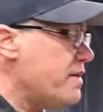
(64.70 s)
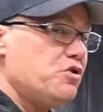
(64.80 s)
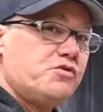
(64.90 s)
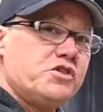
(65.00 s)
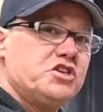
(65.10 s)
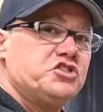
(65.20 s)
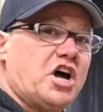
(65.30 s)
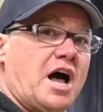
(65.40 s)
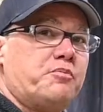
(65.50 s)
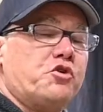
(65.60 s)
booth in the
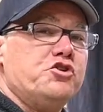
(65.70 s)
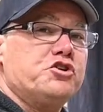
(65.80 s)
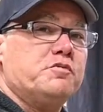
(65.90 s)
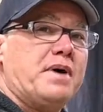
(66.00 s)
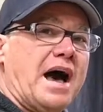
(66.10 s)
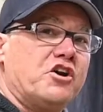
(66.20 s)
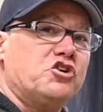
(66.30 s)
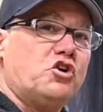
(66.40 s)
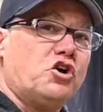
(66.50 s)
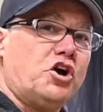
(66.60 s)
top where you can powder
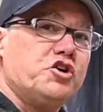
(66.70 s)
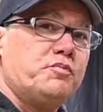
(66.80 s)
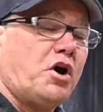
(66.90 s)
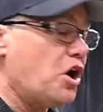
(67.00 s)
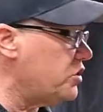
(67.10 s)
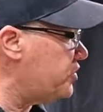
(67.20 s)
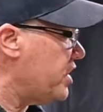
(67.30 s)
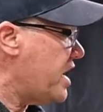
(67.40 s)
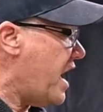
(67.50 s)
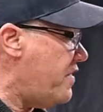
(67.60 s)
coat all your parts,
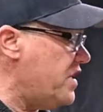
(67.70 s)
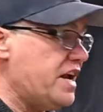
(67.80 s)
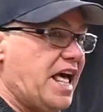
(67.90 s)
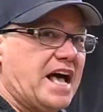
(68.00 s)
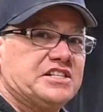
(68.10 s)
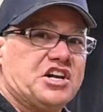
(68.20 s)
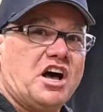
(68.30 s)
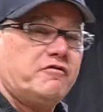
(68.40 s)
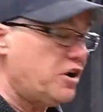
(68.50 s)
and then it has an oven